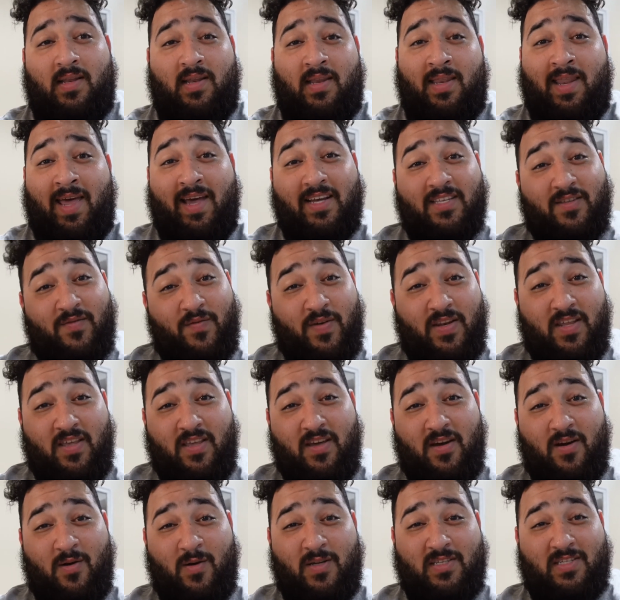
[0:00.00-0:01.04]
Next
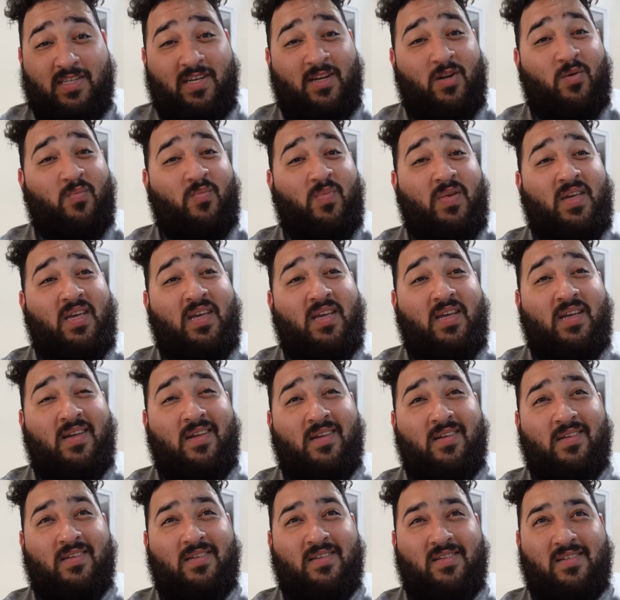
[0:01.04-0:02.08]
video is gonna be
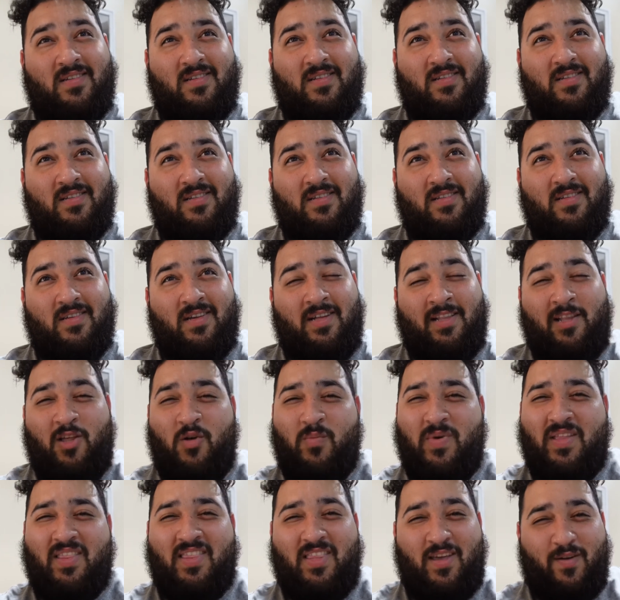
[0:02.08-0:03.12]
a little
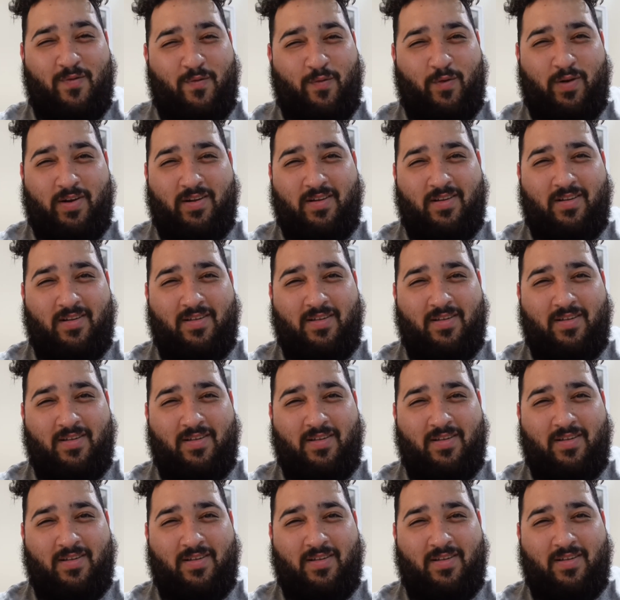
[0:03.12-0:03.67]
bit different.